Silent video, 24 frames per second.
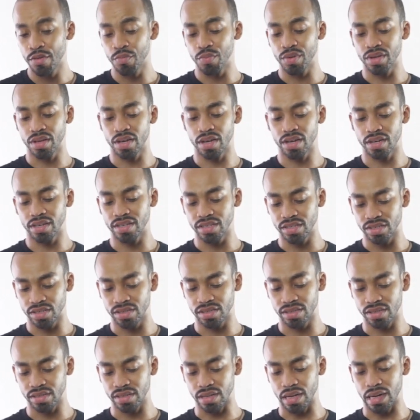
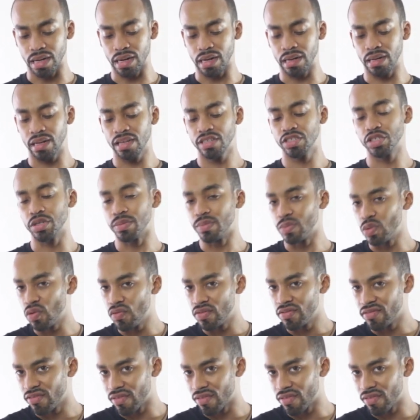because unless you move